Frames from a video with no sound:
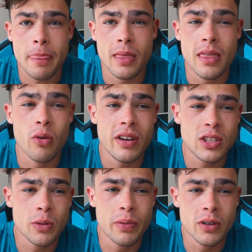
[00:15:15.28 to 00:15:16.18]
No
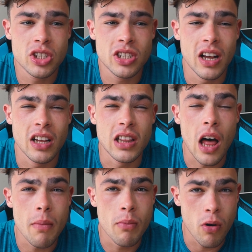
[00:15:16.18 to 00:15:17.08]
need to push a
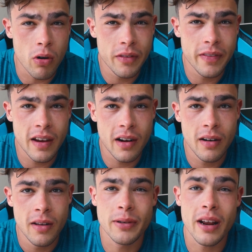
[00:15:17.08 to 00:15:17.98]
lot more
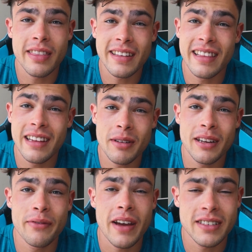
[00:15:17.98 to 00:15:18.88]
there, but I think the
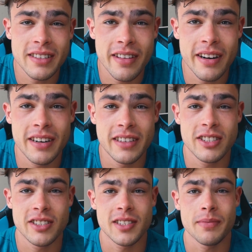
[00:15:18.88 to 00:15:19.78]
limiting factor there is
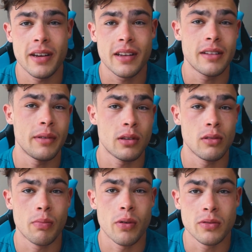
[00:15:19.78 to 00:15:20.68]
just my
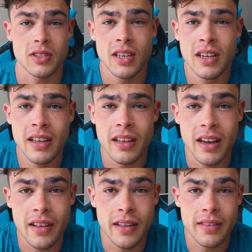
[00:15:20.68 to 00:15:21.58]
clavicular bones,
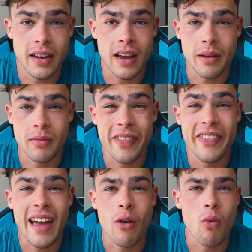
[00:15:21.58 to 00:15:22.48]
that I'm not
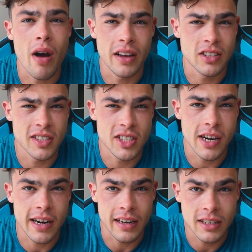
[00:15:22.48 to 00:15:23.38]
that wide just
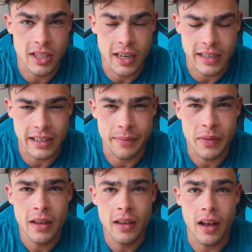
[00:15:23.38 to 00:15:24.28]
genetically,
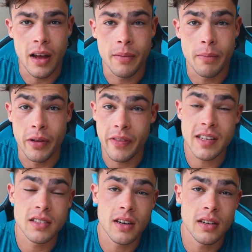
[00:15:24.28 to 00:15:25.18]

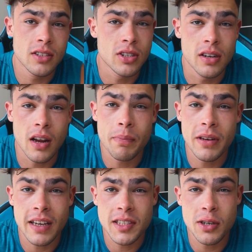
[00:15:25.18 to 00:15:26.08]
but should not be
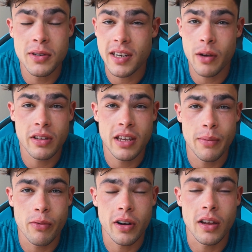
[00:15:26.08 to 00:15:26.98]
an excuse. I will
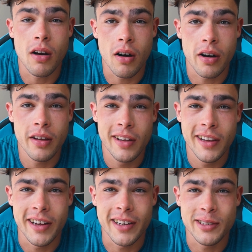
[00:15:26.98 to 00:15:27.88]
keep working hard
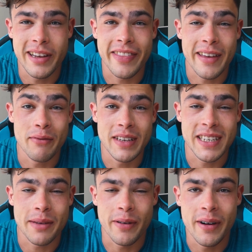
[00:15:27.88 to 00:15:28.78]
to get that
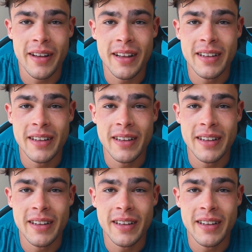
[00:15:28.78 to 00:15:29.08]
V-taper.